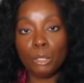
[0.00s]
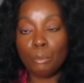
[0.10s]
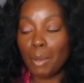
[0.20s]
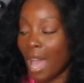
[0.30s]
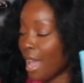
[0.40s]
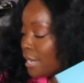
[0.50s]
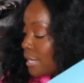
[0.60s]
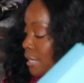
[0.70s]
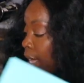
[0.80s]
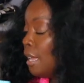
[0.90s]
blue
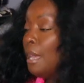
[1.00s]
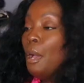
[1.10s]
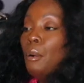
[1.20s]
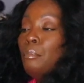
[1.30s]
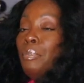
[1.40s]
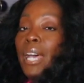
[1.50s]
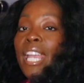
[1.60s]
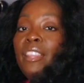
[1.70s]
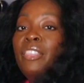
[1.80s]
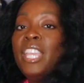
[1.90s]
box.
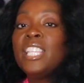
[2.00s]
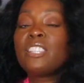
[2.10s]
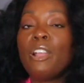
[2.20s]
But these